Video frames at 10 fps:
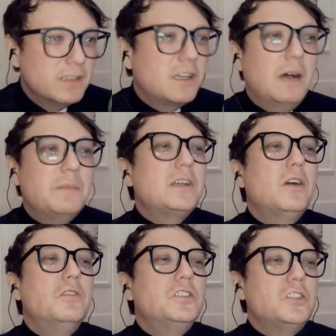Come and
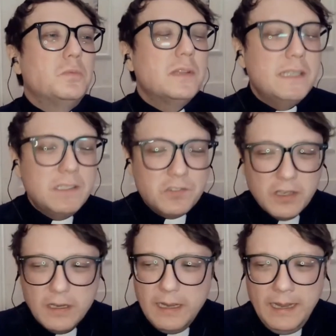go as you please.
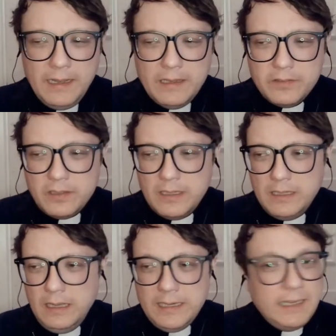And
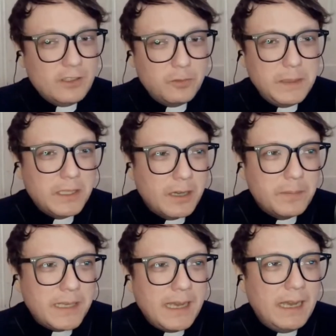I can't speak on
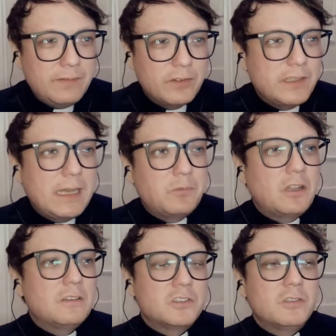behalf of the
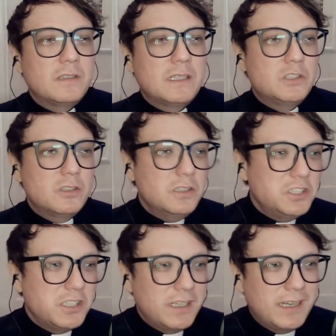Apostolic Johannite
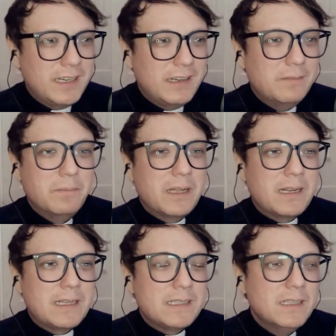Church, but
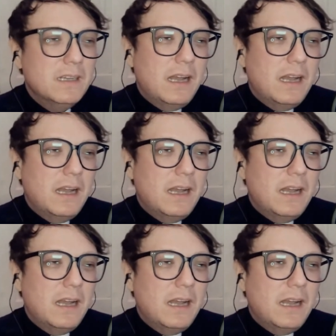I